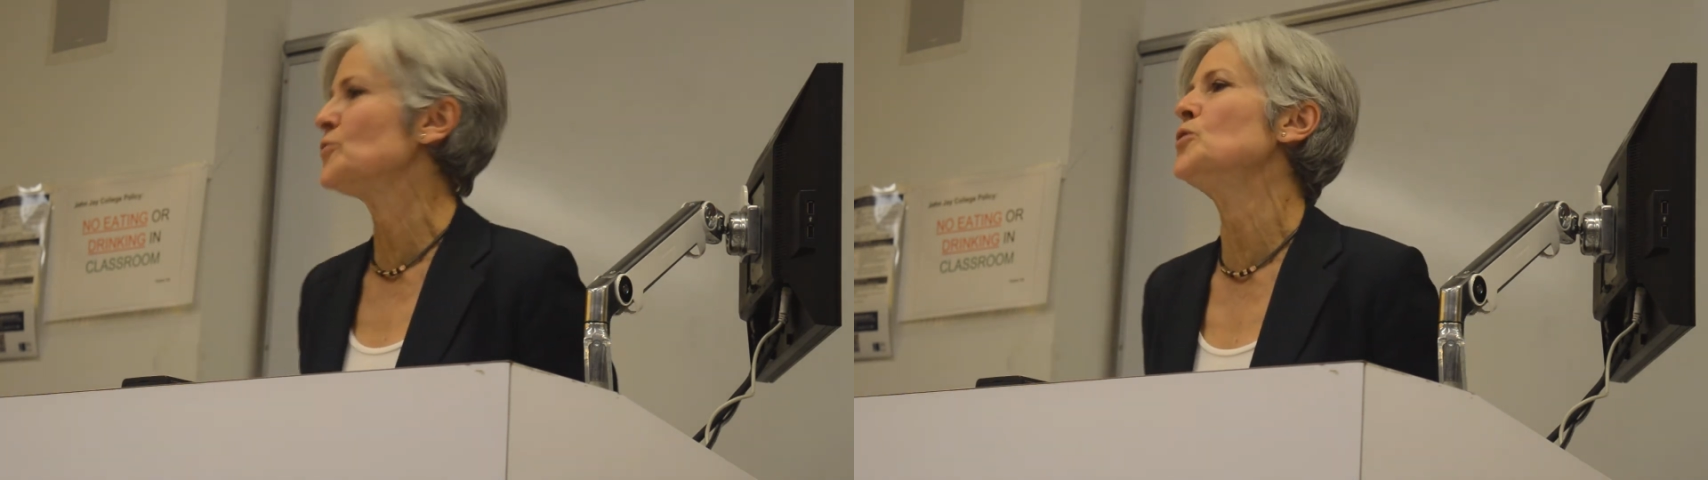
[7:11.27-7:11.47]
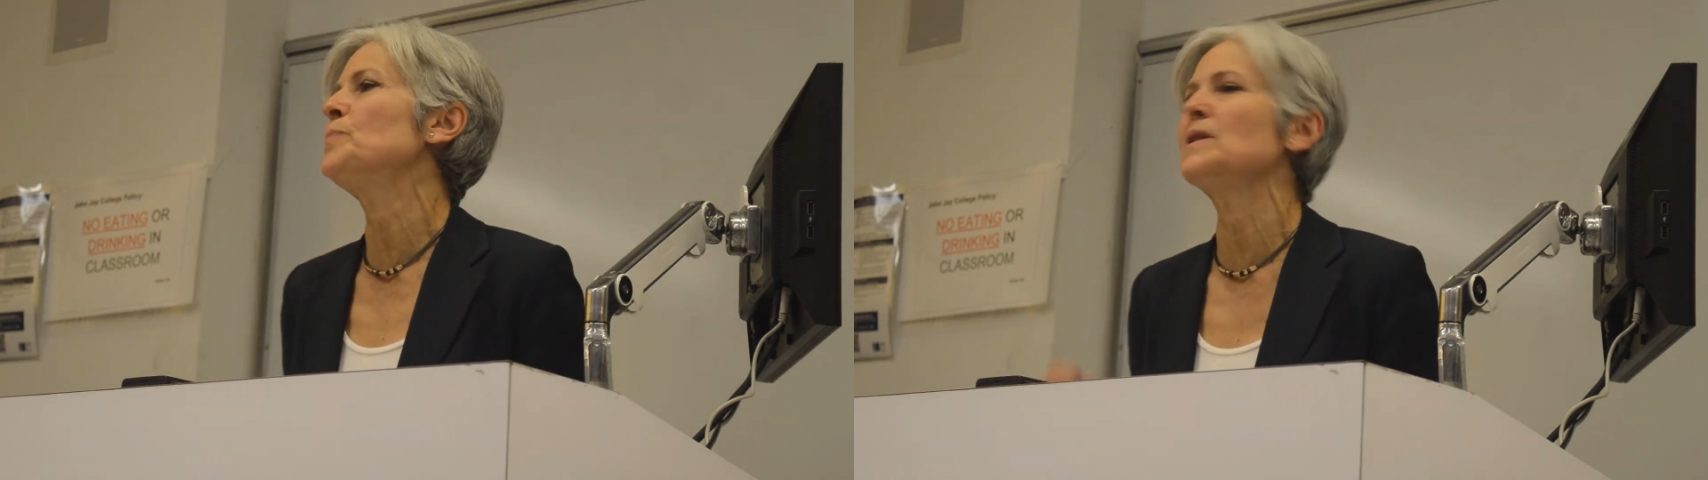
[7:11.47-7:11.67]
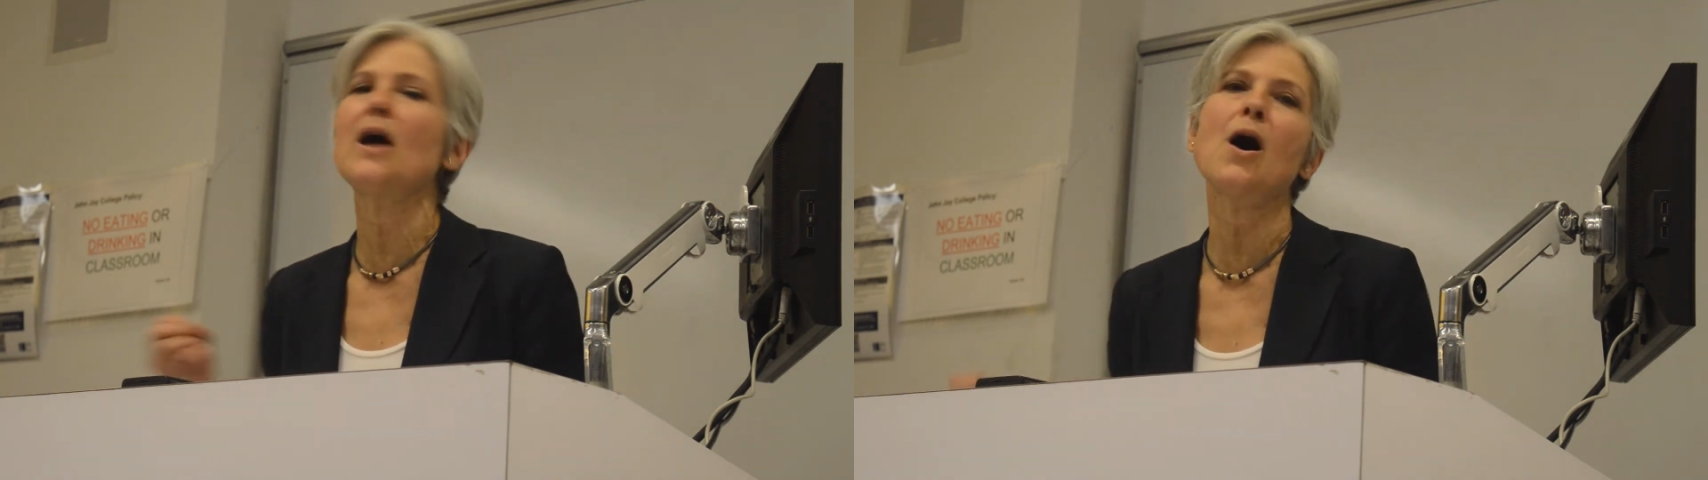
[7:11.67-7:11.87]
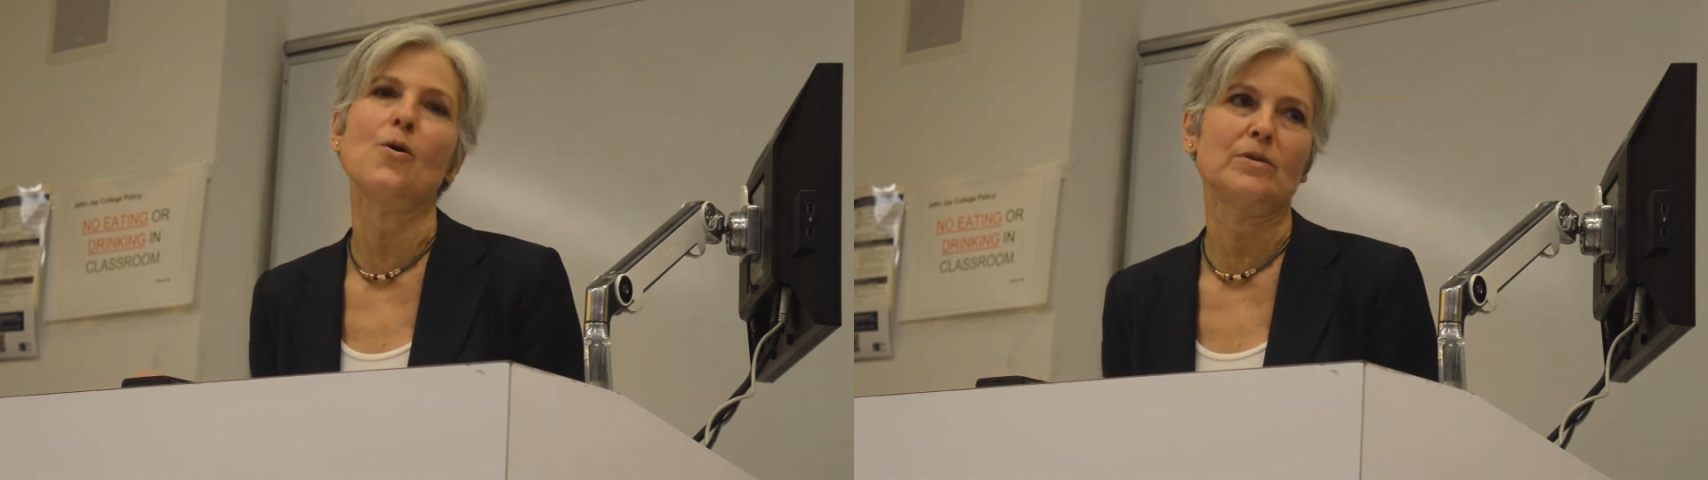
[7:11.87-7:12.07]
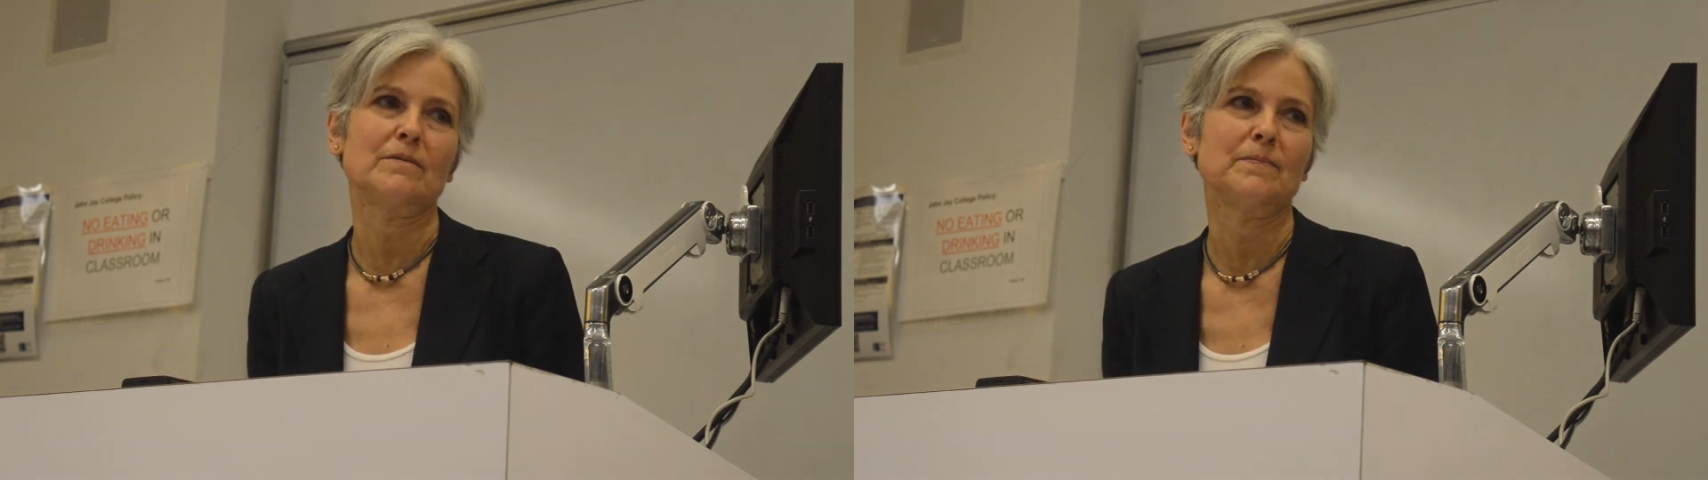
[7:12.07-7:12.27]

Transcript: group alone